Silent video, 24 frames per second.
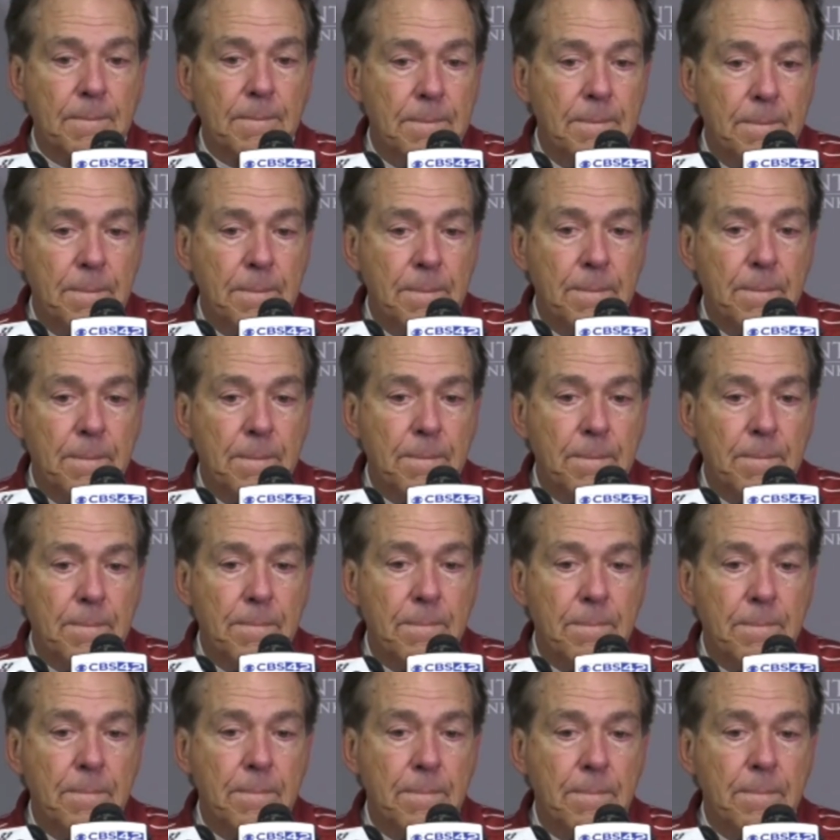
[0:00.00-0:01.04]
when you kind
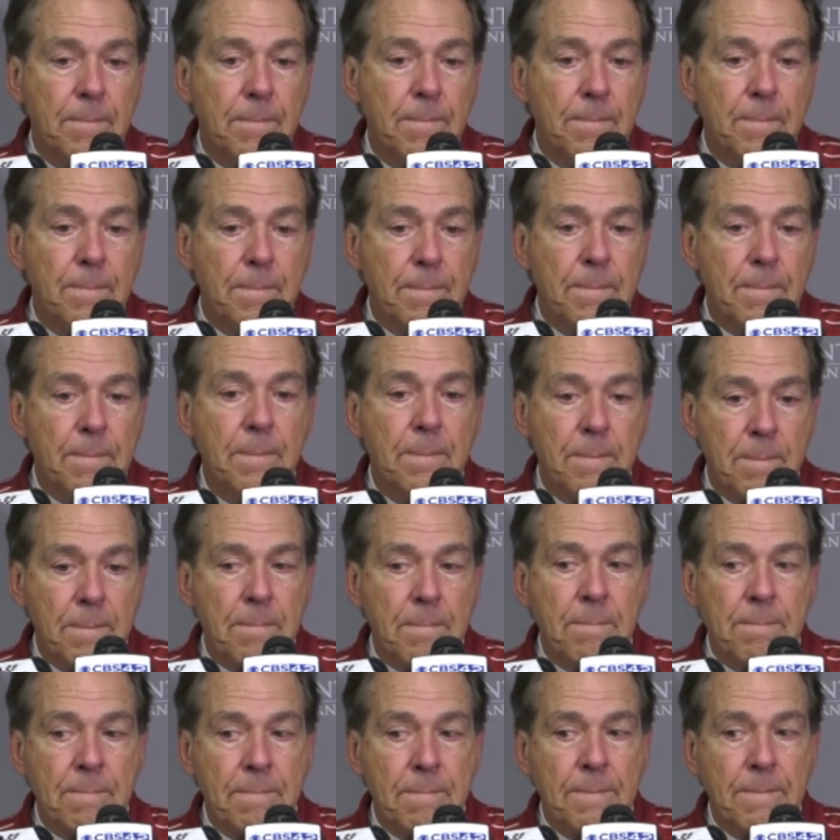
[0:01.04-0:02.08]
of put him in, in the third
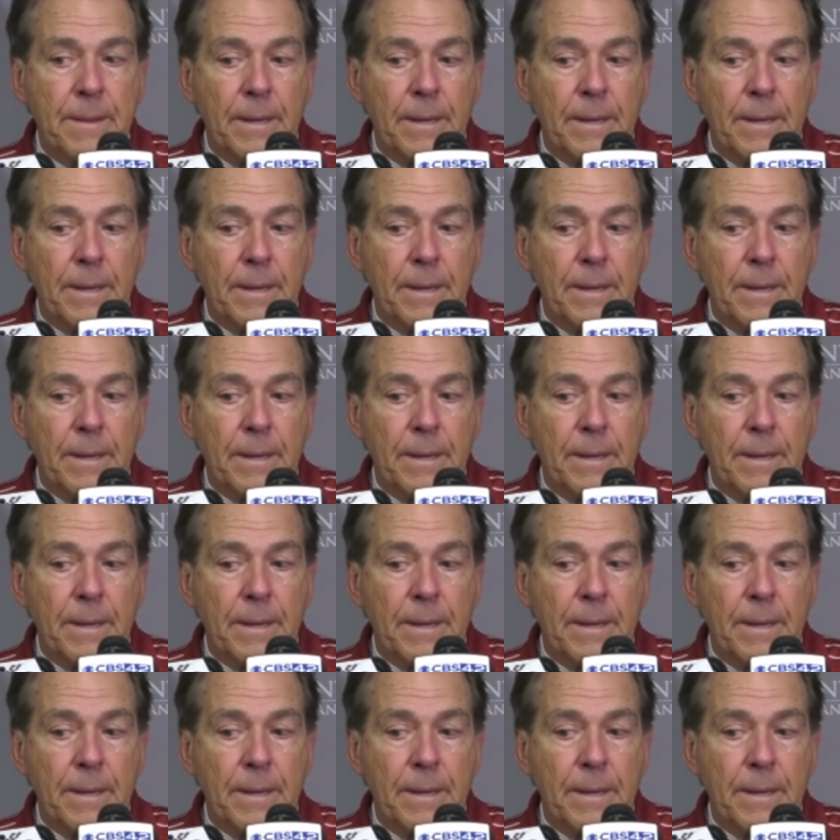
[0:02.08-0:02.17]
quarter?